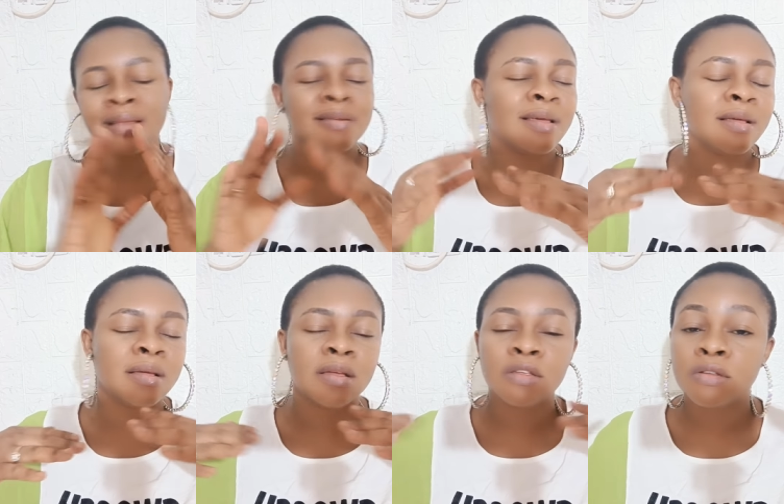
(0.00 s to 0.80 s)
and
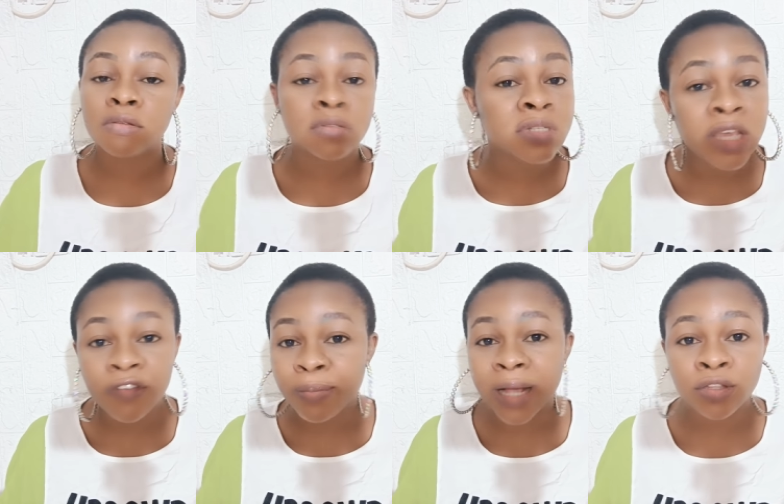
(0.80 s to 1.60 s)

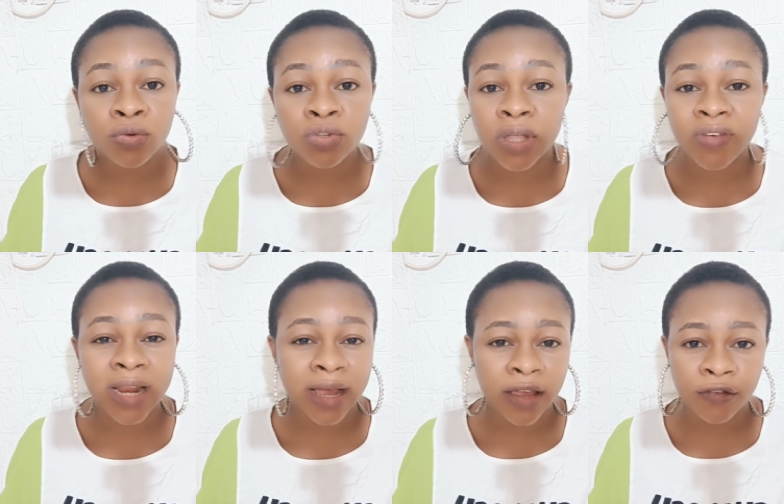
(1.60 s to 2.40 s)
give it back to
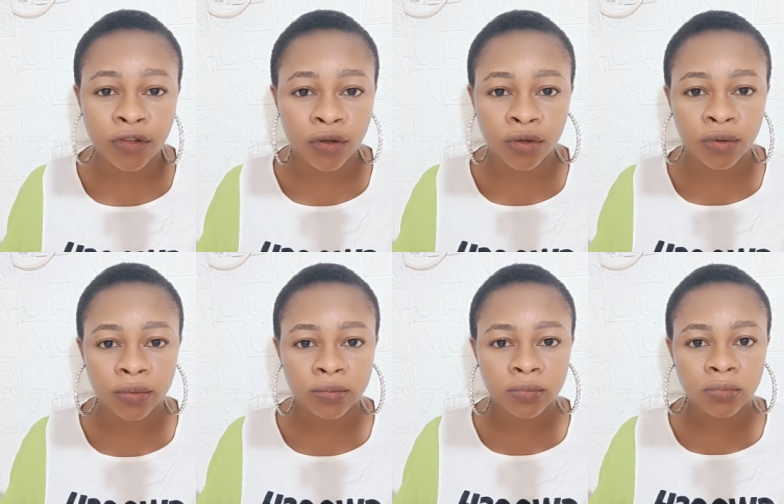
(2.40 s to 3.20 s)
whosoever that gave it to you
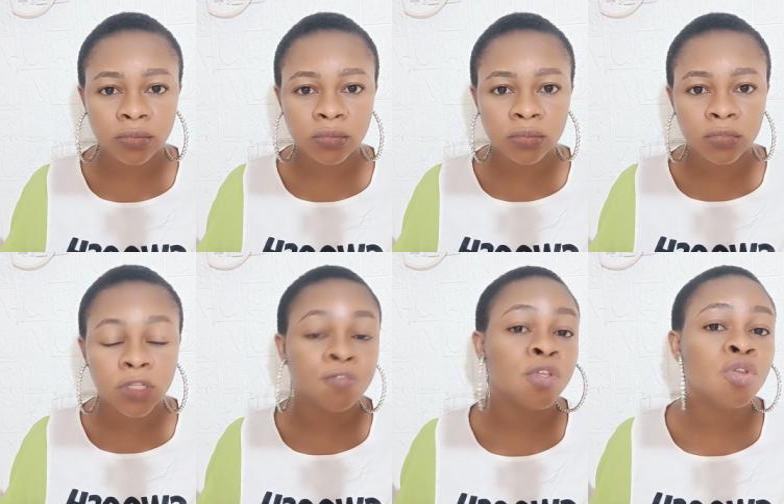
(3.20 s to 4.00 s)

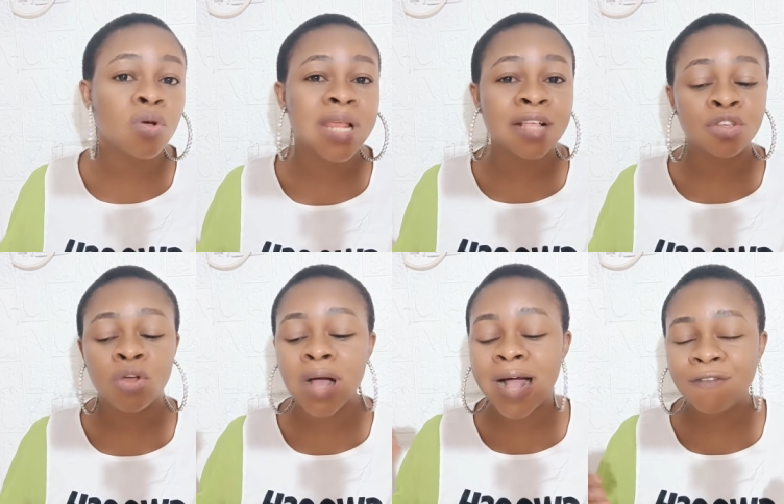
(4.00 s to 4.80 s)
if you know that you
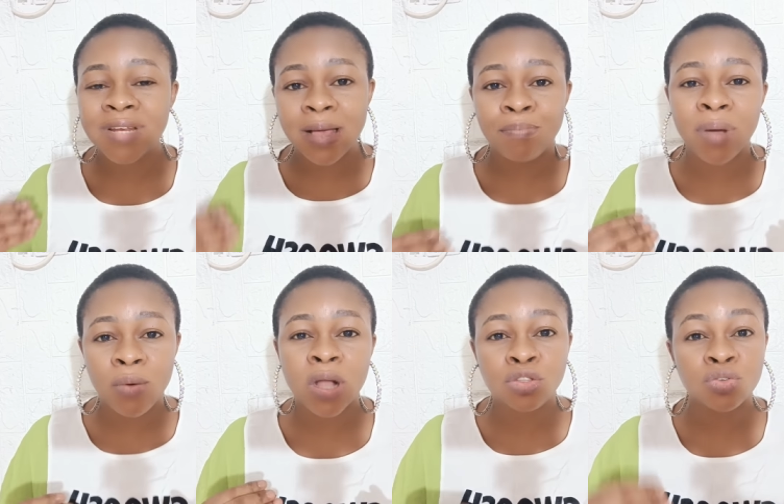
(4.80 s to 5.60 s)
don't have that
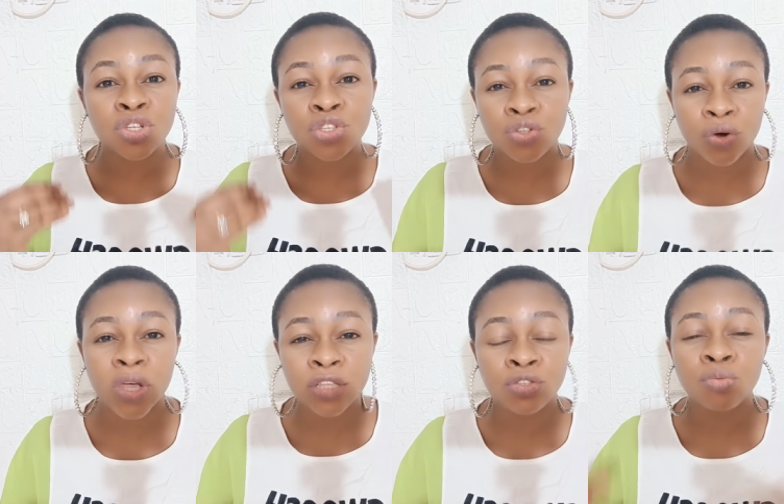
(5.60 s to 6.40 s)
power to
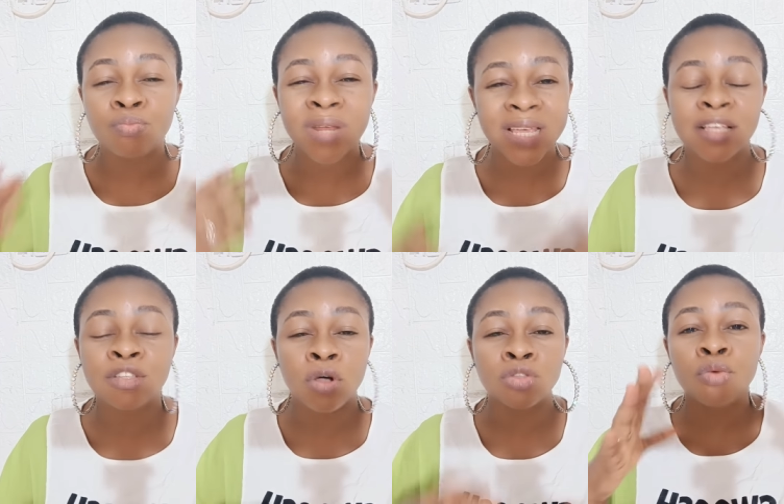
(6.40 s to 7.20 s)
destroy it, to break
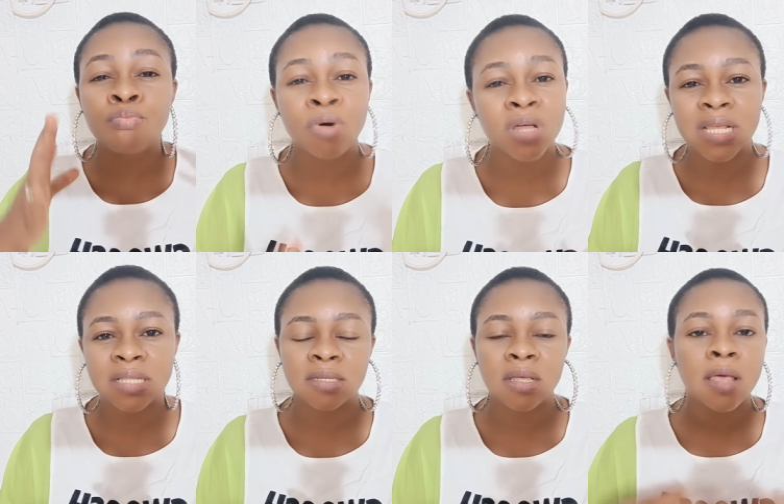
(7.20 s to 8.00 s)
it, or to burn
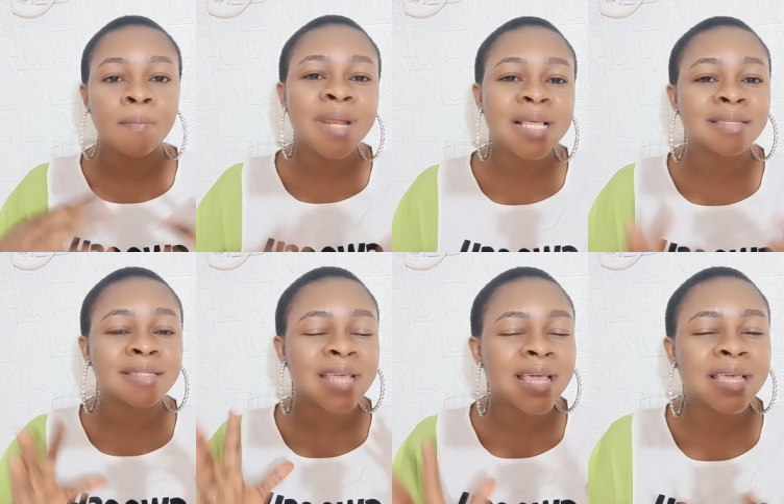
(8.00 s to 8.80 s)
it,
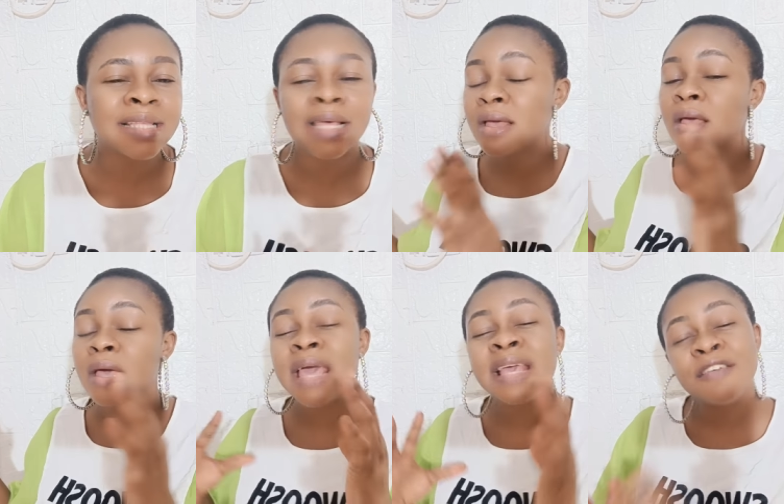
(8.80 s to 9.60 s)
please take it
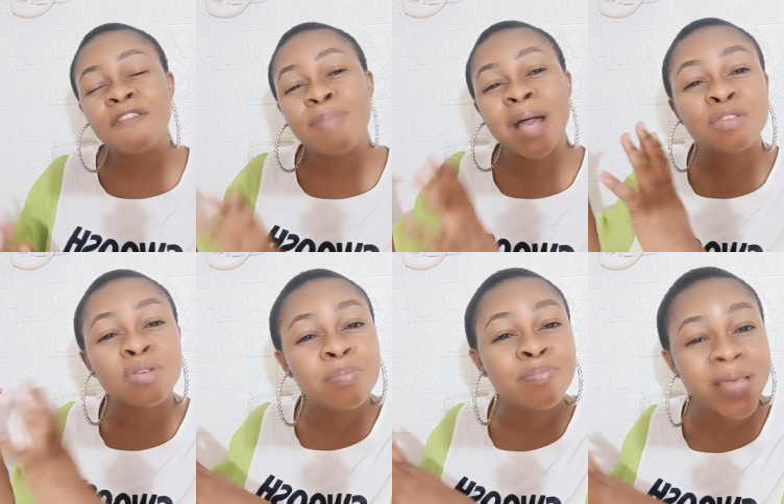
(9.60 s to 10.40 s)
and give it back
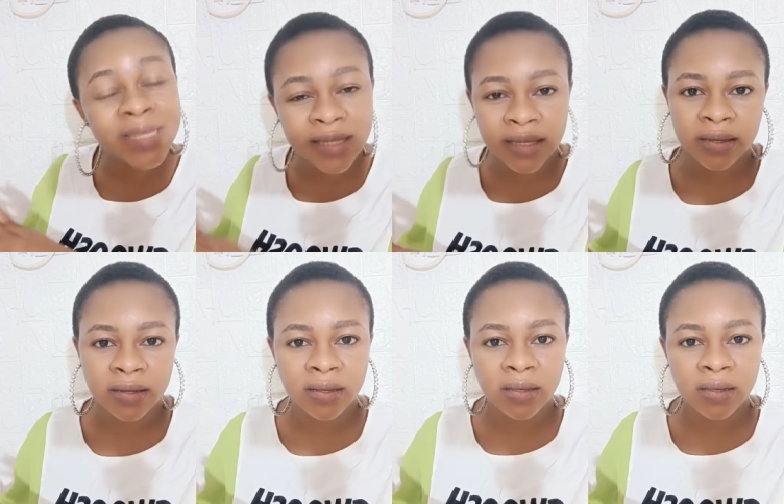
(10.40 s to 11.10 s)
to the person